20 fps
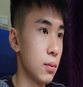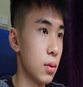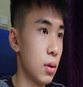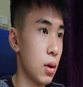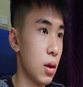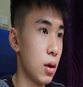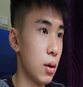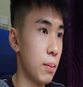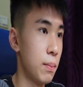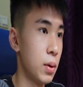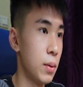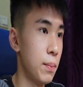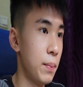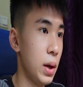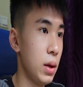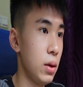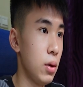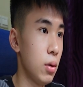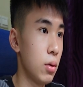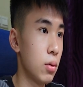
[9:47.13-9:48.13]
the
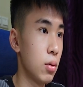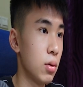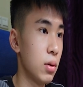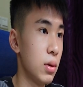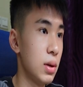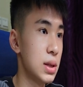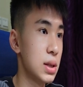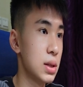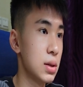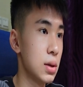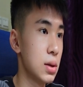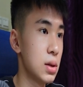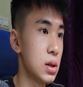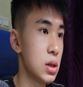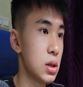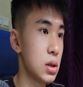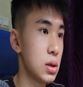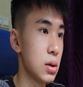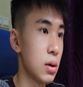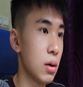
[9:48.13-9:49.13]
perpendicular
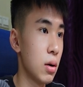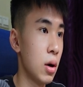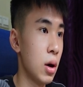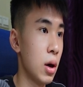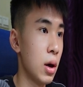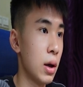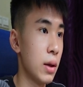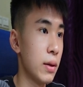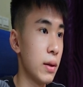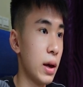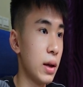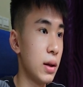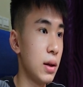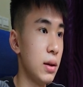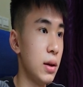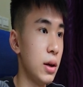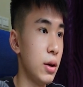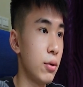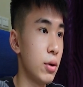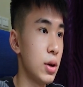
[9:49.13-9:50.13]
distance, 90
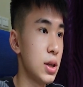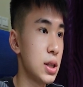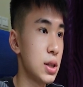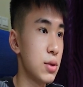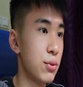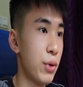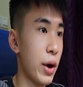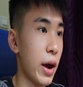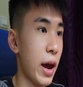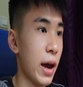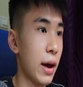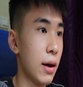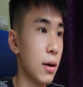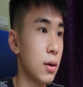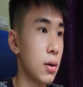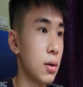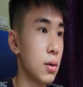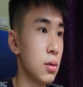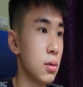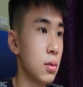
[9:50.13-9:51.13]
degrees, right
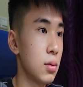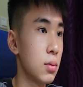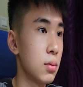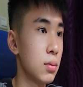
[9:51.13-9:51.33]
angle.